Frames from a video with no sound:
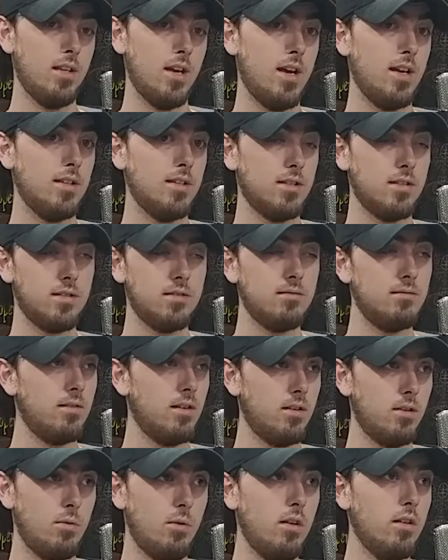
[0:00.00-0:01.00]
Like that is
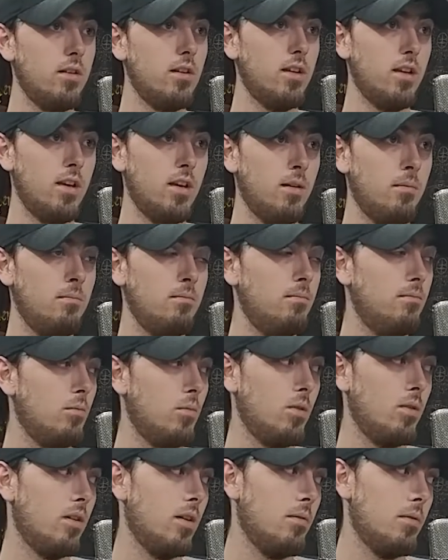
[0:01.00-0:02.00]
a quality game.
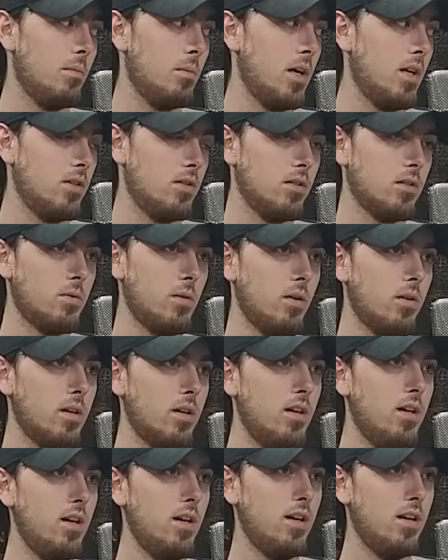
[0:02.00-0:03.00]
Well, I would imagine it's
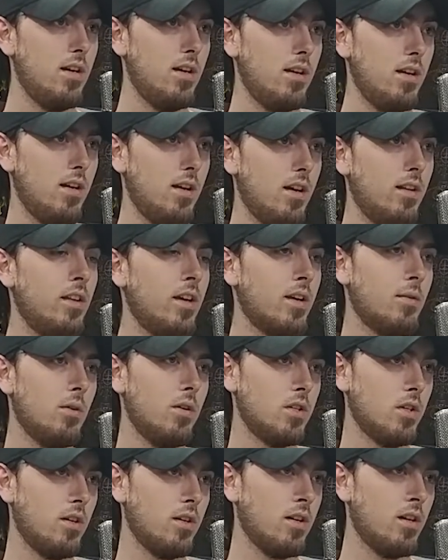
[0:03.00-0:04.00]
quality. And like we
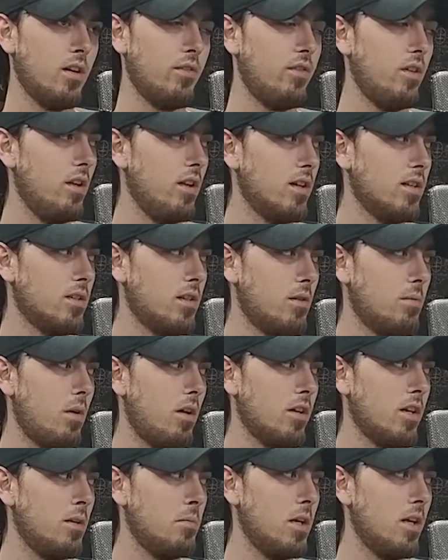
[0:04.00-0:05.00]
were talking, I feel like it's
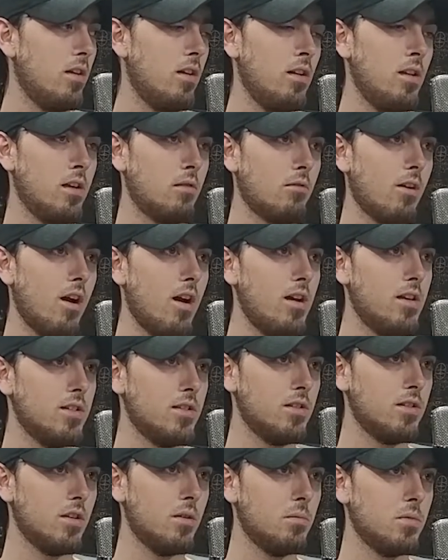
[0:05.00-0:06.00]
probably going to be a lot like
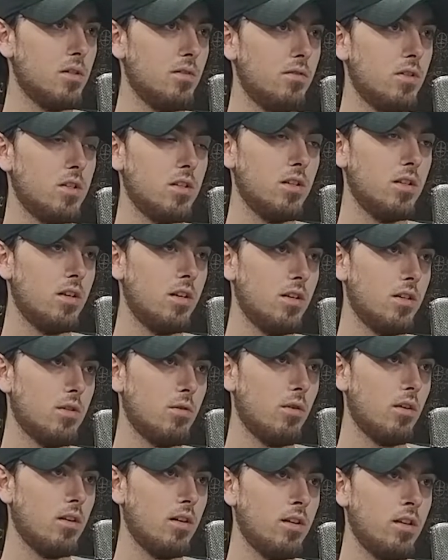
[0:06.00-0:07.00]
Rise in terms of just a linear
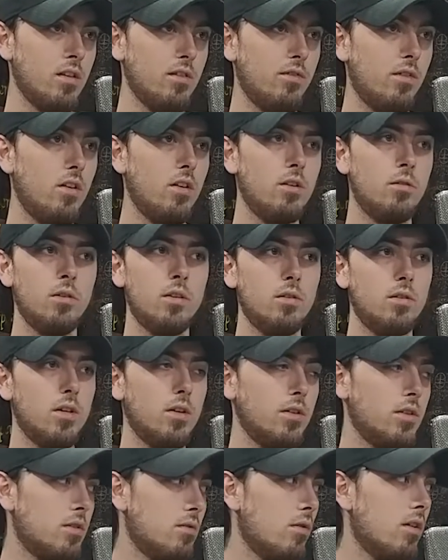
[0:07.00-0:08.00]
storyline that you follow and you
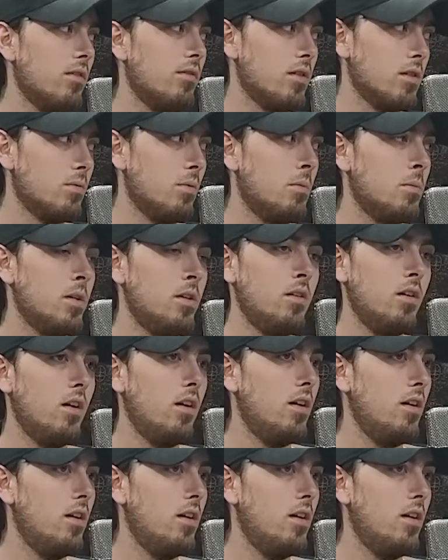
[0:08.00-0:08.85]
tell the story of this woman.